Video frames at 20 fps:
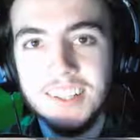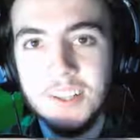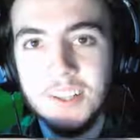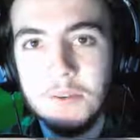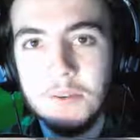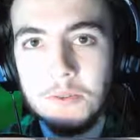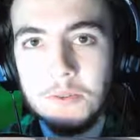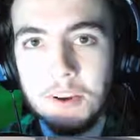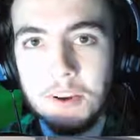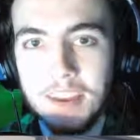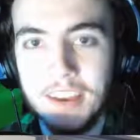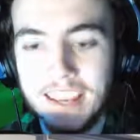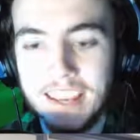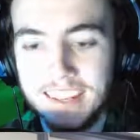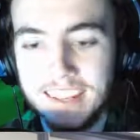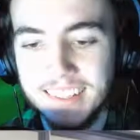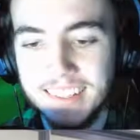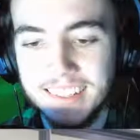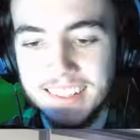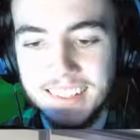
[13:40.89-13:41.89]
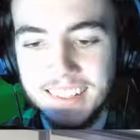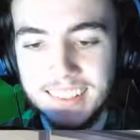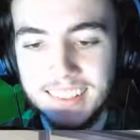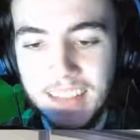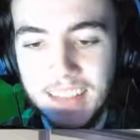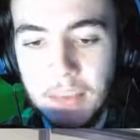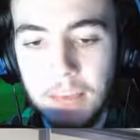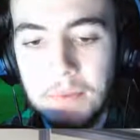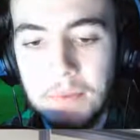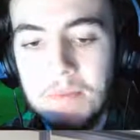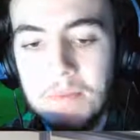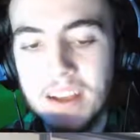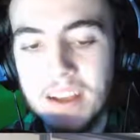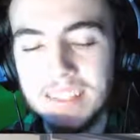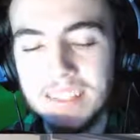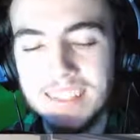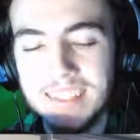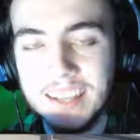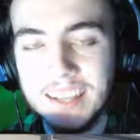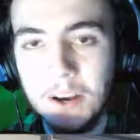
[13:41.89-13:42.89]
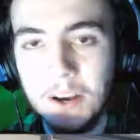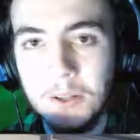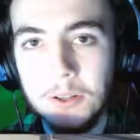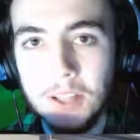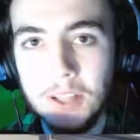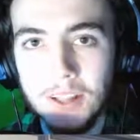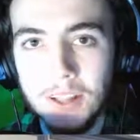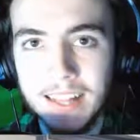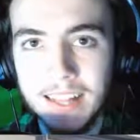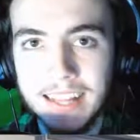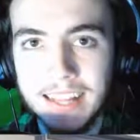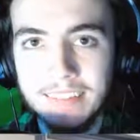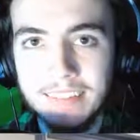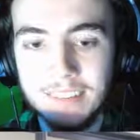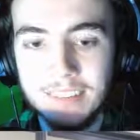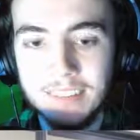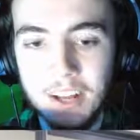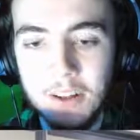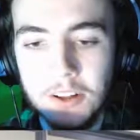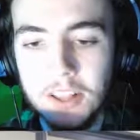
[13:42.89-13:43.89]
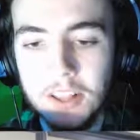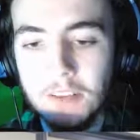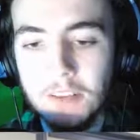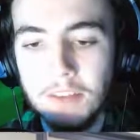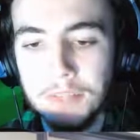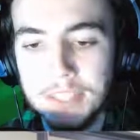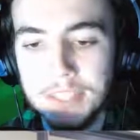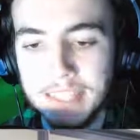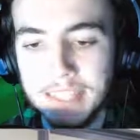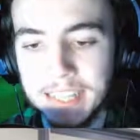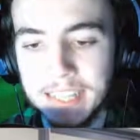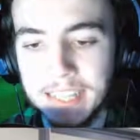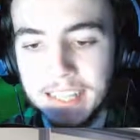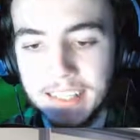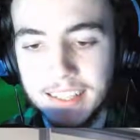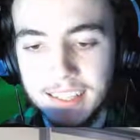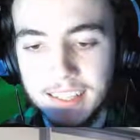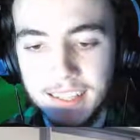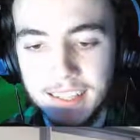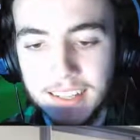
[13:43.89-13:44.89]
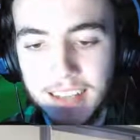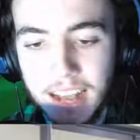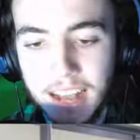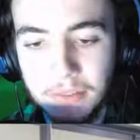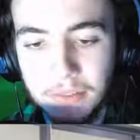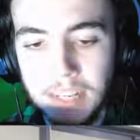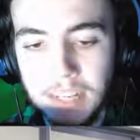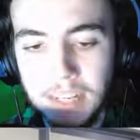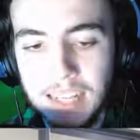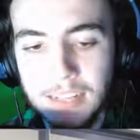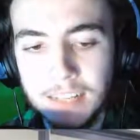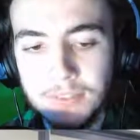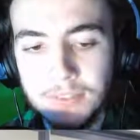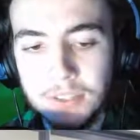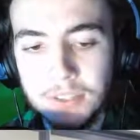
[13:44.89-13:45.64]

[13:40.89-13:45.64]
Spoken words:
Don't worry. I've been practicing a whole lot recently. I really